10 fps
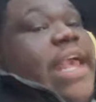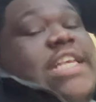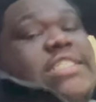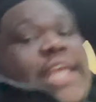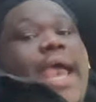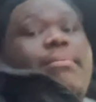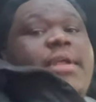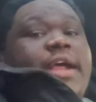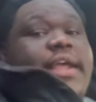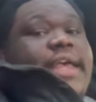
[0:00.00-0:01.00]
It's damn
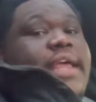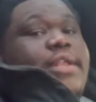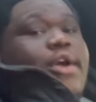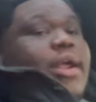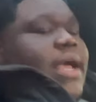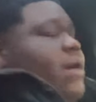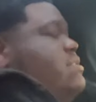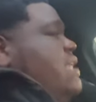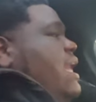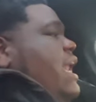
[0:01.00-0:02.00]
near getting dark
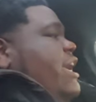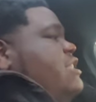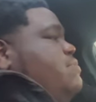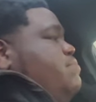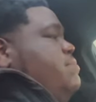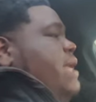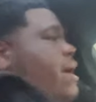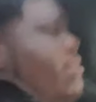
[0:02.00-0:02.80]
outside. Like, it's damn